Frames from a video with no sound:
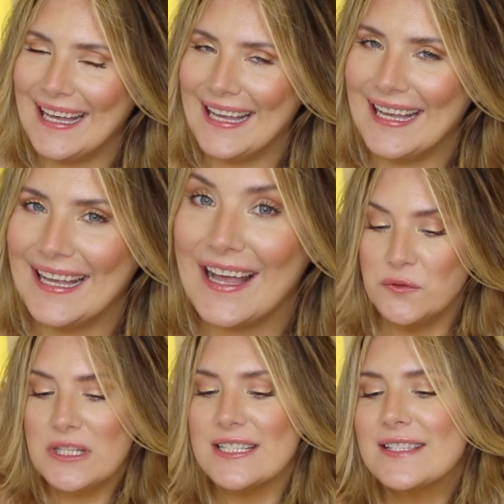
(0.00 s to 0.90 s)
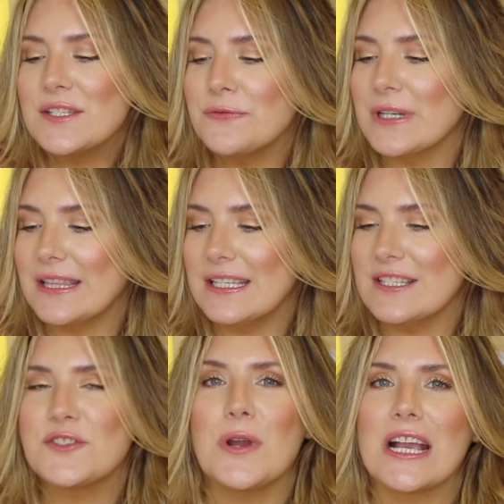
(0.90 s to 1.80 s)
Uh, who needs to read the
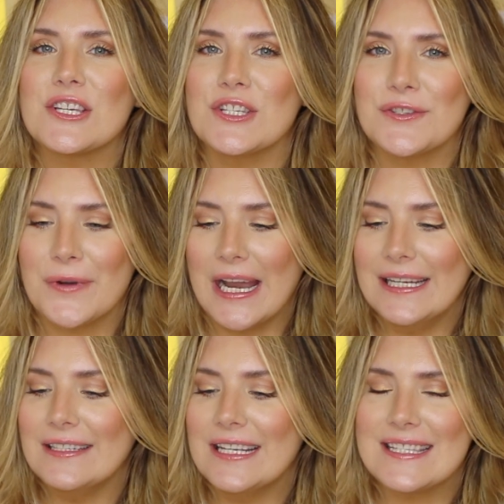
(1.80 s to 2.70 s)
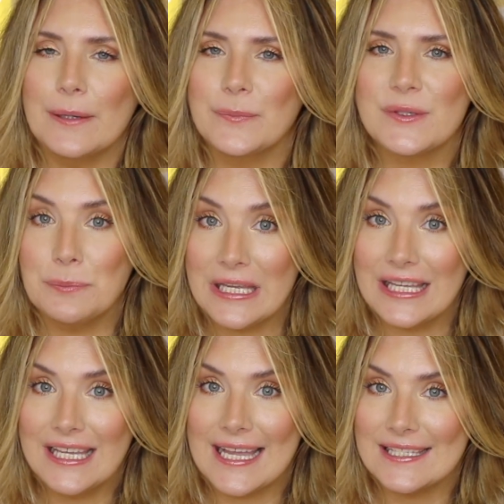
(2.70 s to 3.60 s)
instructions, right? Except
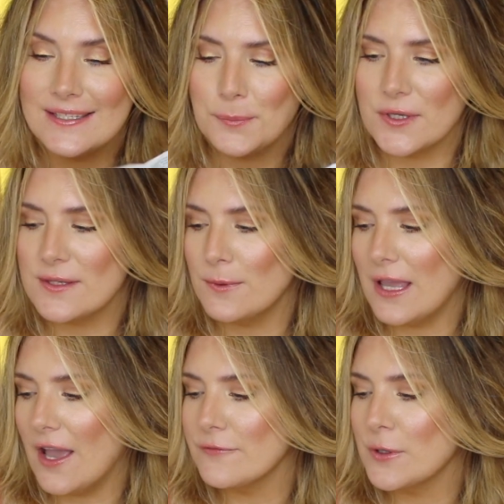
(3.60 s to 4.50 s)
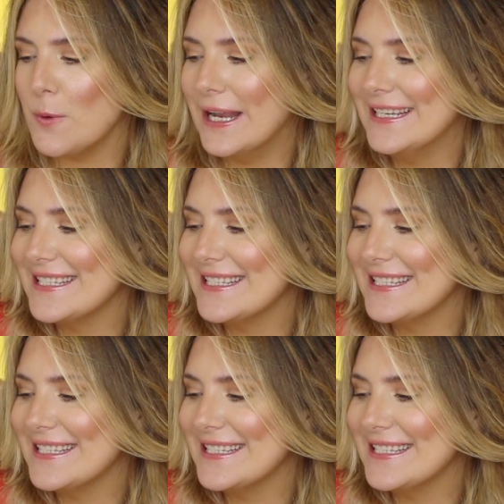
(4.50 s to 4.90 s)
me and possibly everyone.